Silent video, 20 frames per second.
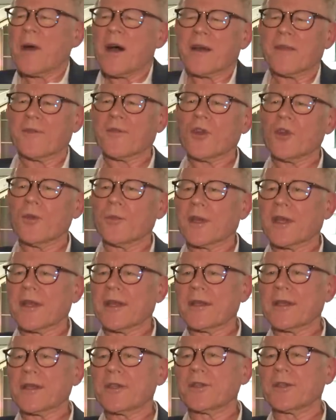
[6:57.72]
part of the human
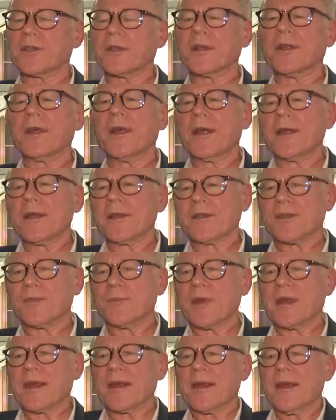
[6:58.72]
condition to
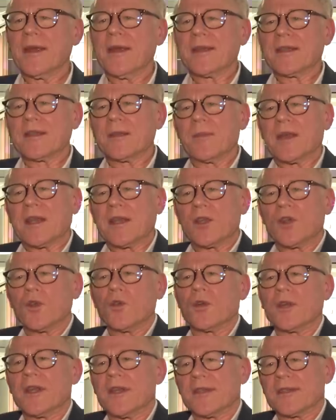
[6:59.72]
be, to be
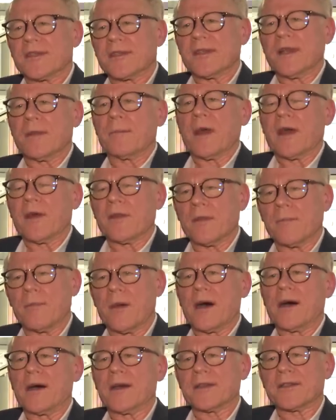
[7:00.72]
curious about the
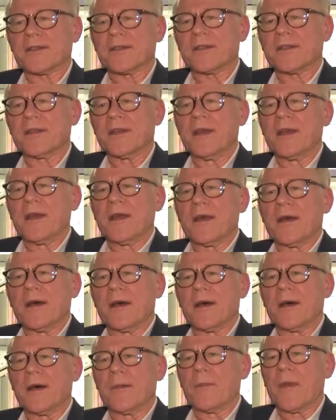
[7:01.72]
past.
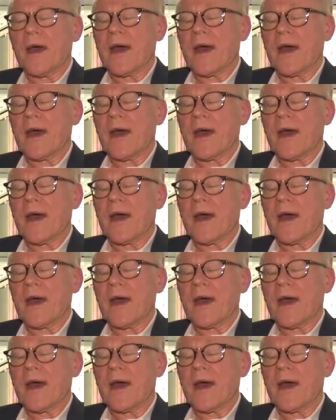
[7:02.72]
Um,